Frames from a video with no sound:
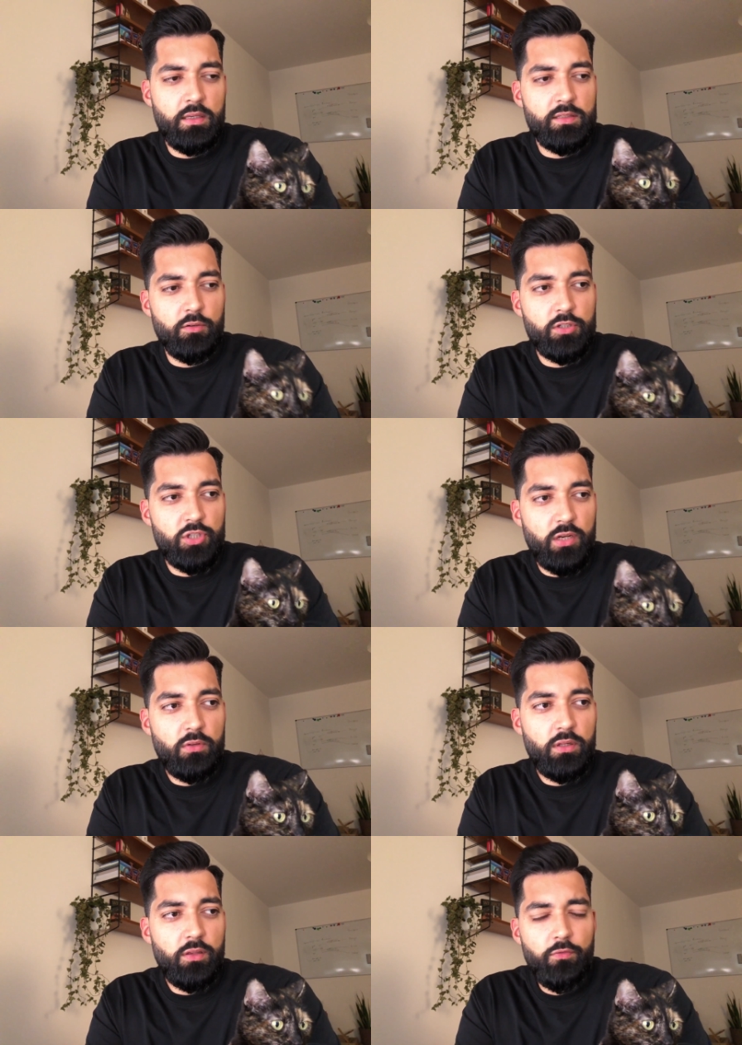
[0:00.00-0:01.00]
So in
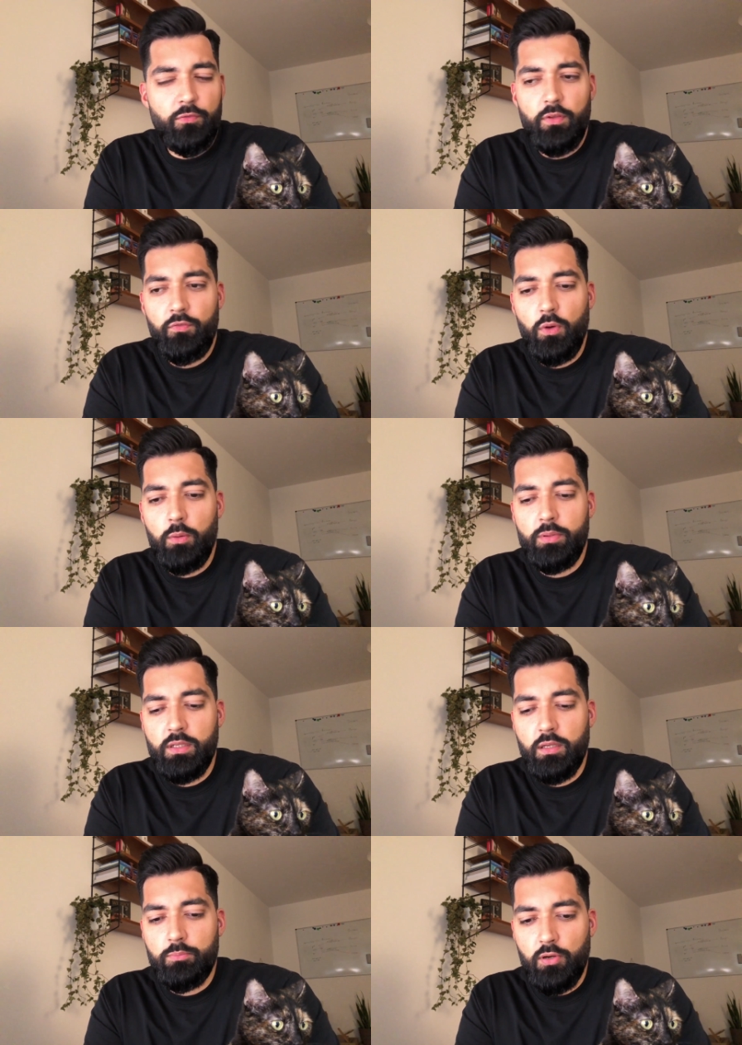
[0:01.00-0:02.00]
general, if if you are
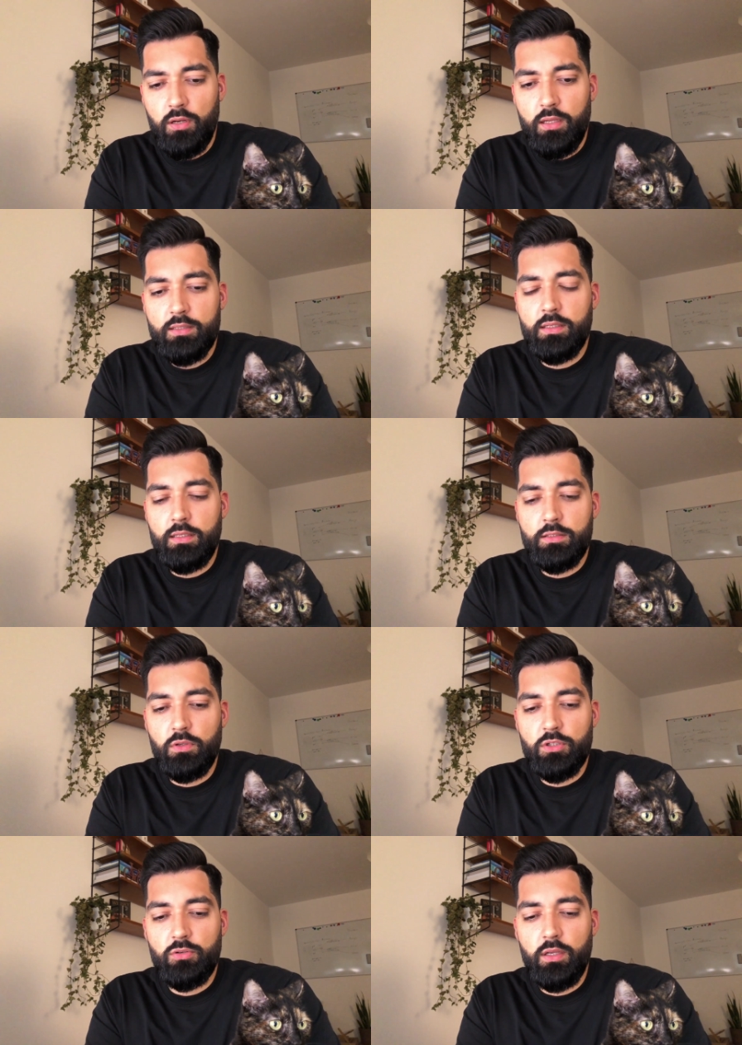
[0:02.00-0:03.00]
building a product and you
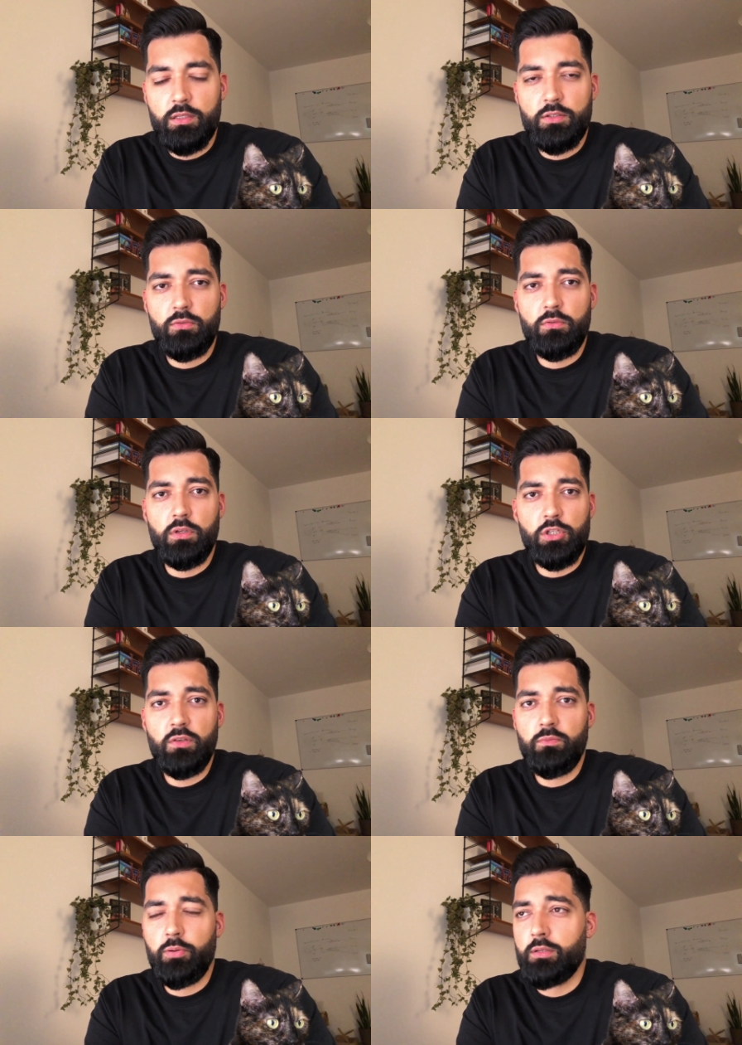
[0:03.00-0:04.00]
are trying to
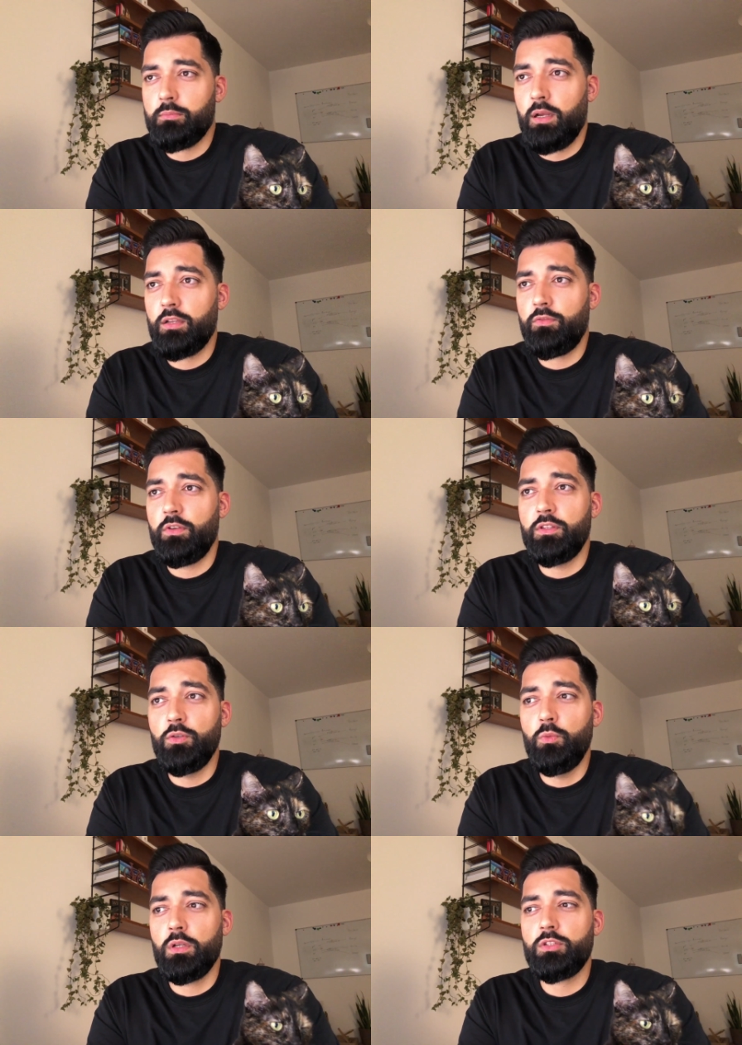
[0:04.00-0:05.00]
achieve product market fit, you
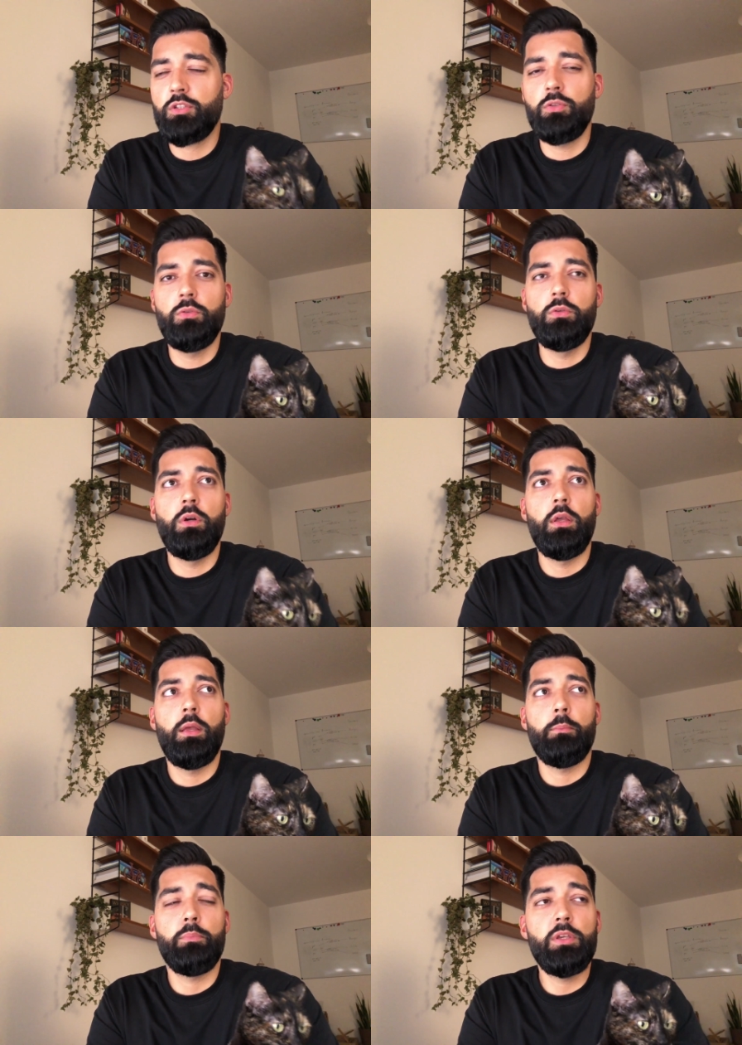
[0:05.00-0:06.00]
want to
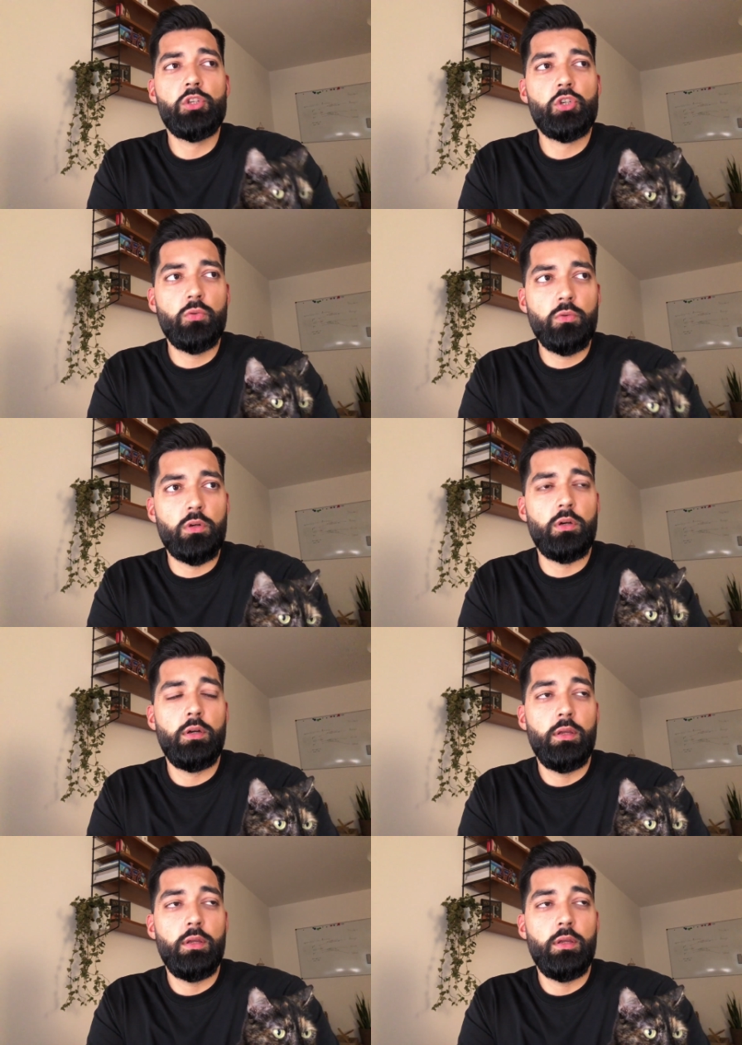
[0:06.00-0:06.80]
be sure